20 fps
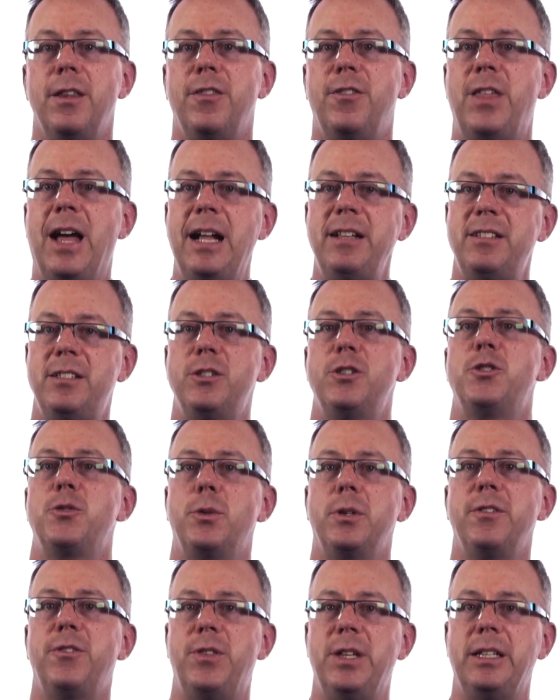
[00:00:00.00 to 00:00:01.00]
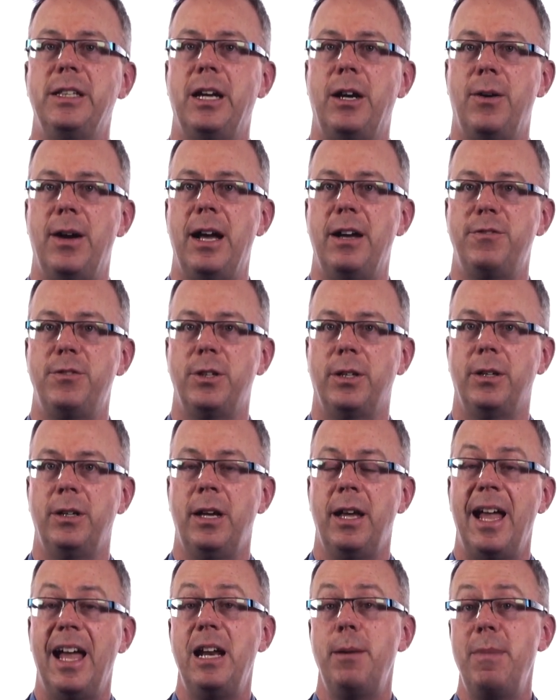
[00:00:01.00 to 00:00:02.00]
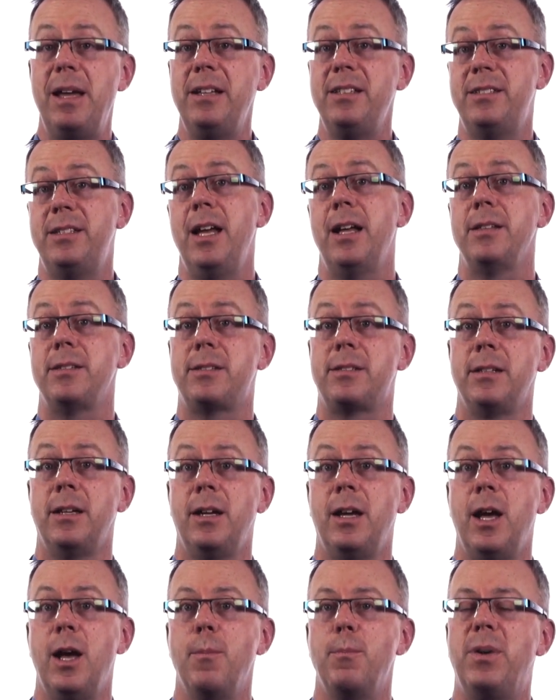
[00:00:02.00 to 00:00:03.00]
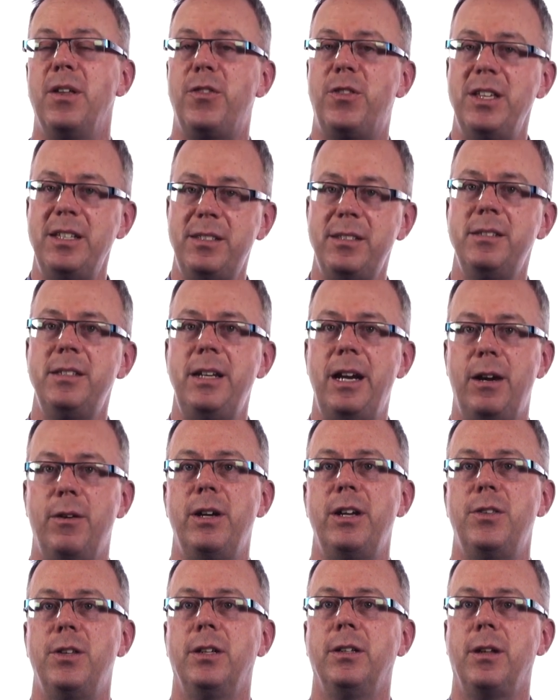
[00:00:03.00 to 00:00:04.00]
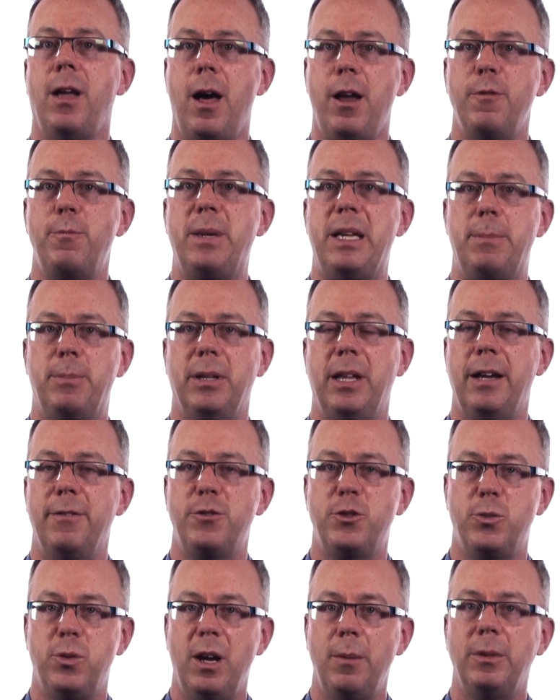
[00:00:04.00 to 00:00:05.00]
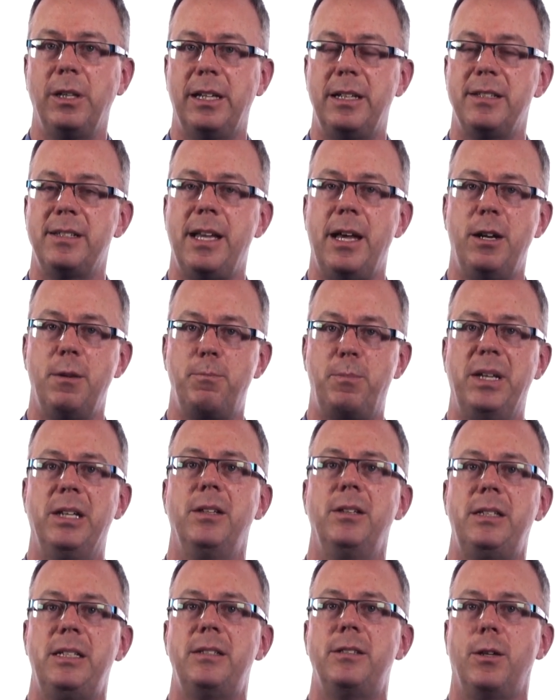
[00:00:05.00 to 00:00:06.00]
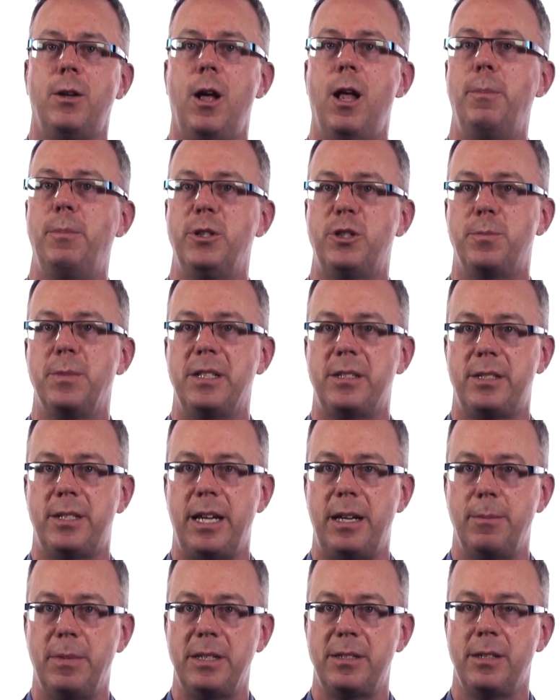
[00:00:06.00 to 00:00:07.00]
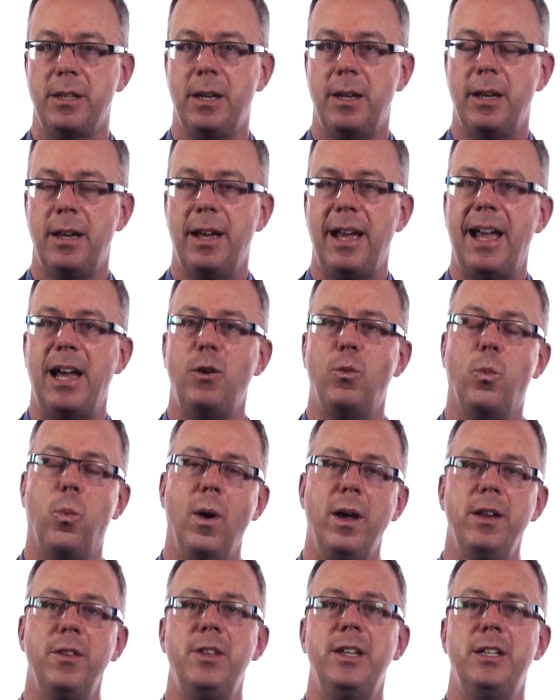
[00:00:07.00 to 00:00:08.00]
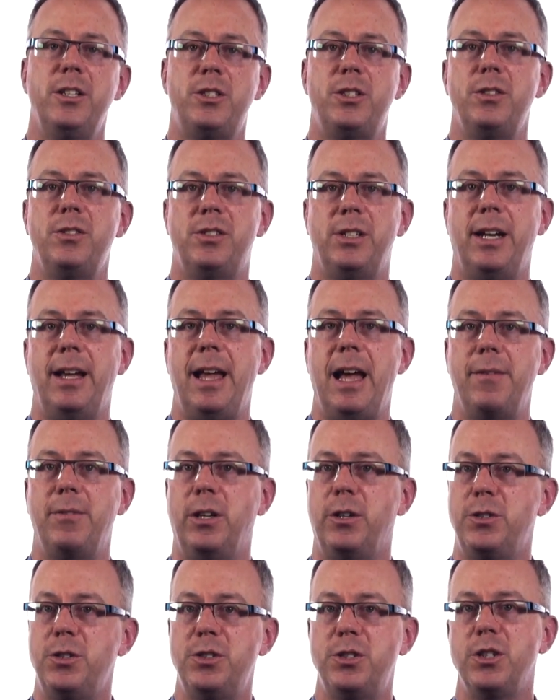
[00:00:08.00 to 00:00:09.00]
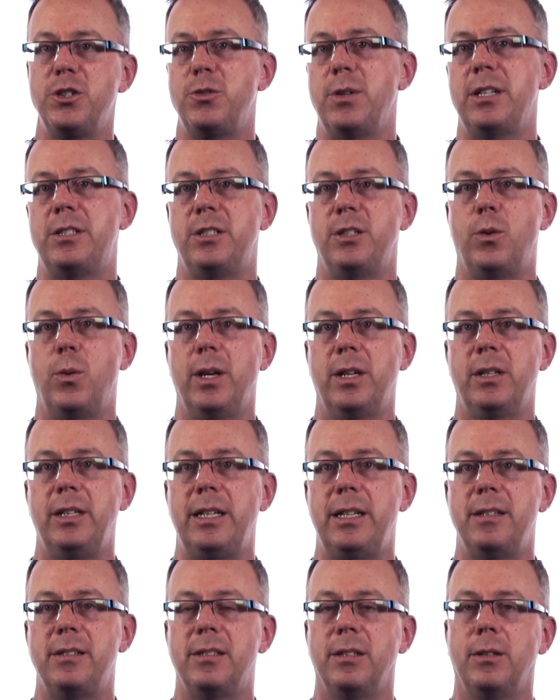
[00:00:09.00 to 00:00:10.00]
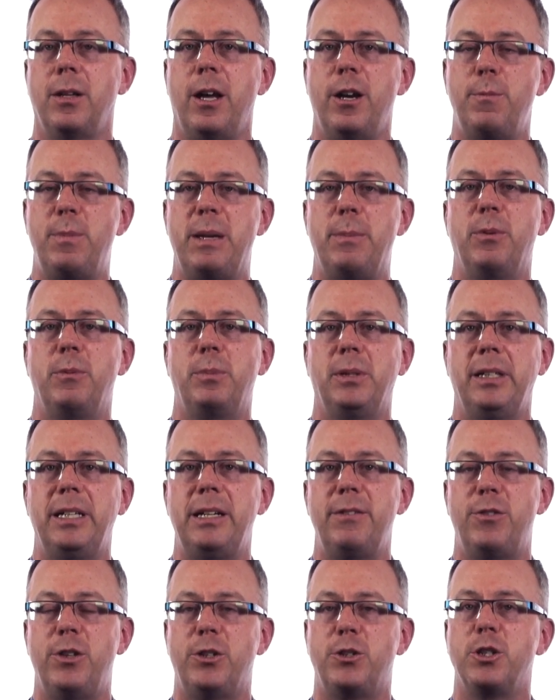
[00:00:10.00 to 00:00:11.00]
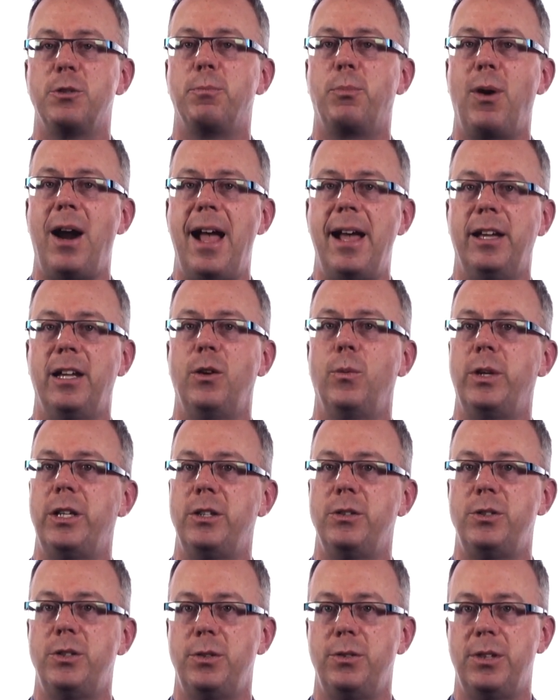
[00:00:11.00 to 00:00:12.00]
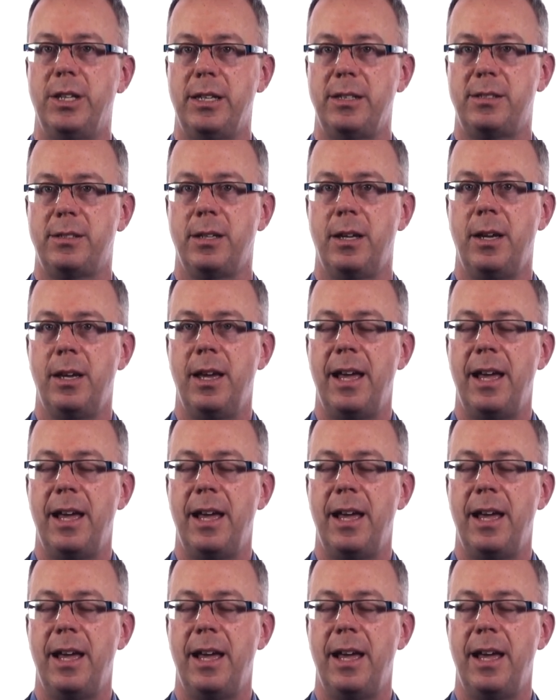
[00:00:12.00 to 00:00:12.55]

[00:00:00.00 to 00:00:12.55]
That's the sort of thing they're after. And it makes sense. But this is an area that a lot of people have trouble in, is how to build these accomplishment statements. And one of the issues that I have, and I'll just address it quickly, is a lot of people believe that you're bragging when you do this.